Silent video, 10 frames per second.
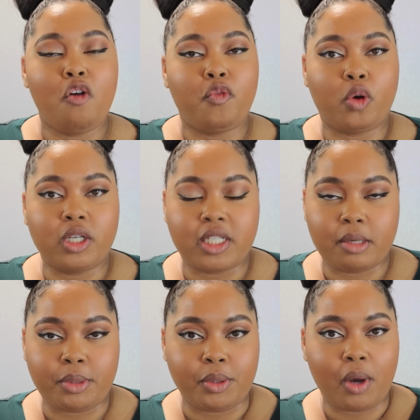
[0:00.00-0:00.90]

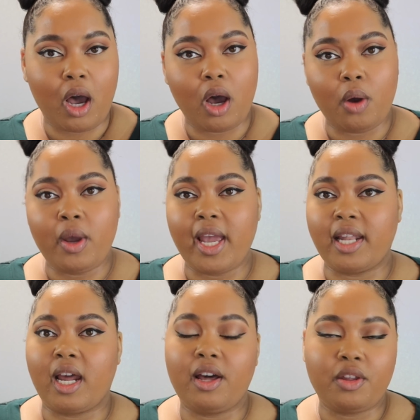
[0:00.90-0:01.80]
4WO
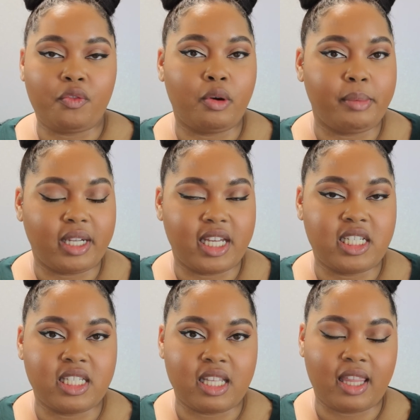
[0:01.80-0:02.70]
and other
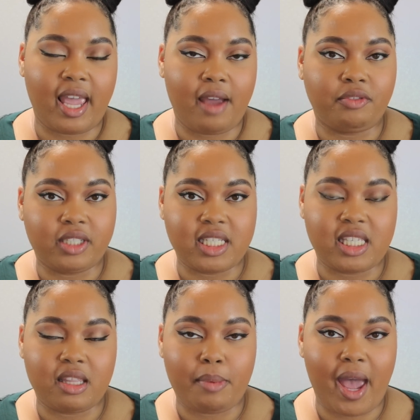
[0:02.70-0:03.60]
formulations that they have
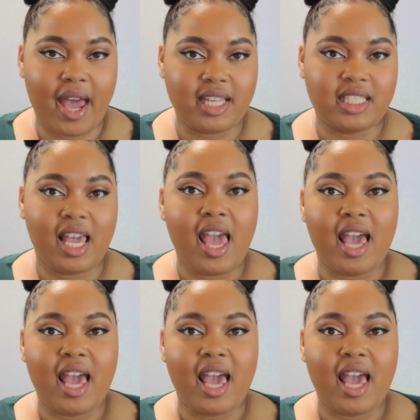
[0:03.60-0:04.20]
released in the past